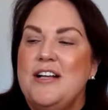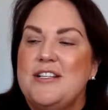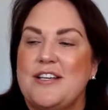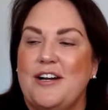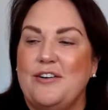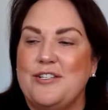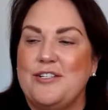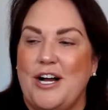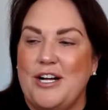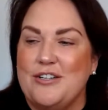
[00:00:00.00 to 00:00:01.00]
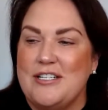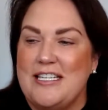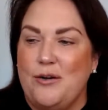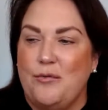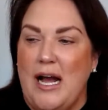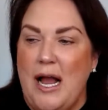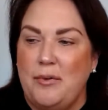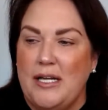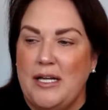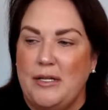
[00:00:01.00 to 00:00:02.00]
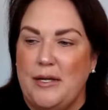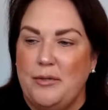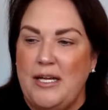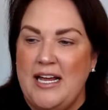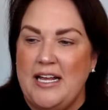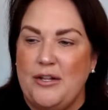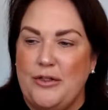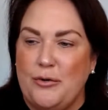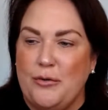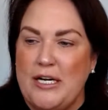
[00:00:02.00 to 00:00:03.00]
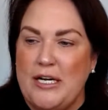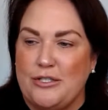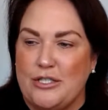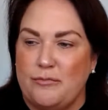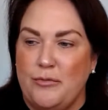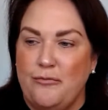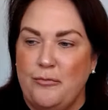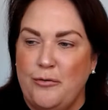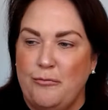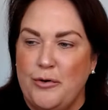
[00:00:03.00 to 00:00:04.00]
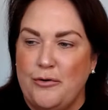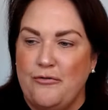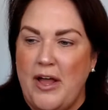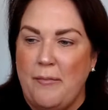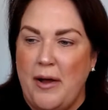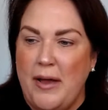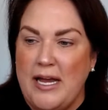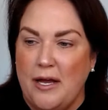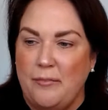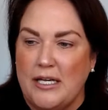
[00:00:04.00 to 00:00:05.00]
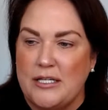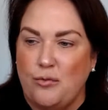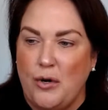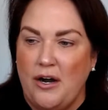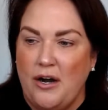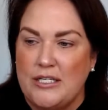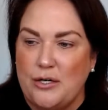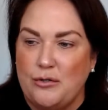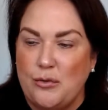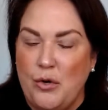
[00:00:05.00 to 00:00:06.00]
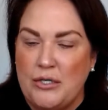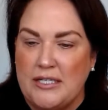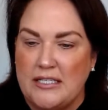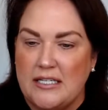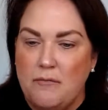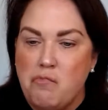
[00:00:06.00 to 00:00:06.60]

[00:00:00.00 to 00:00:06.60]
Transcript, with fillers: So Zandra said, when I blend, blend, blend, the wrinkles just move, move, move, and my makeup gets where I don't want it.